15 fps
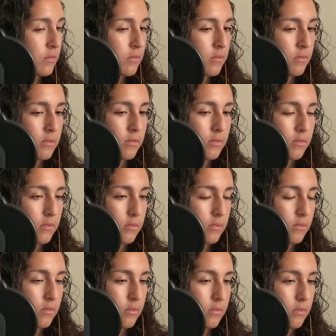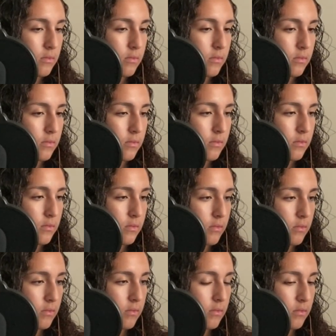
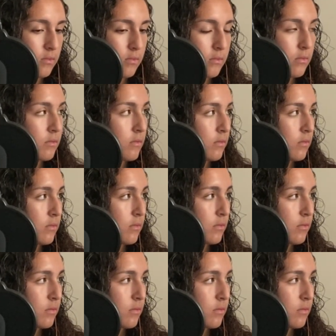(not speaking)